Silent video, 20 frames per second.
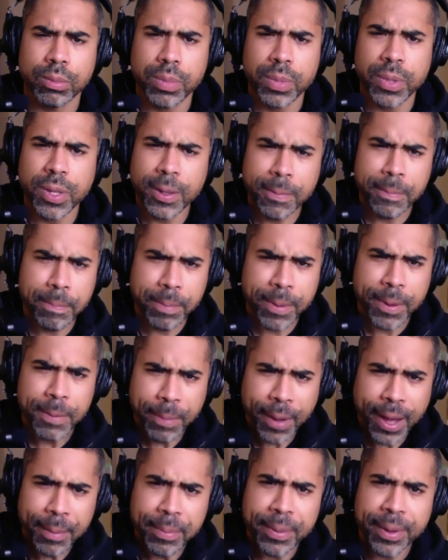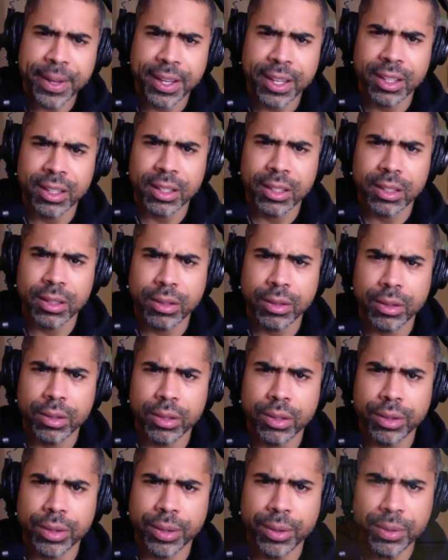Big Big Papa,
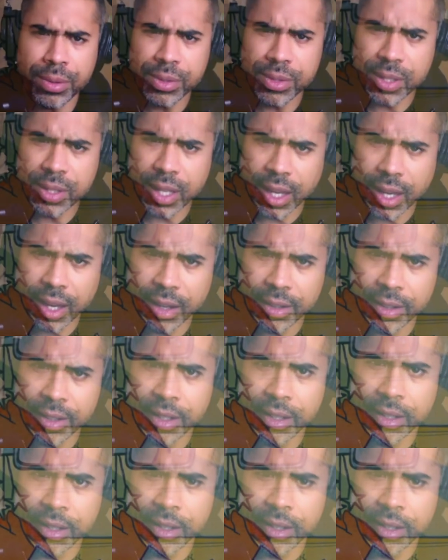you scared?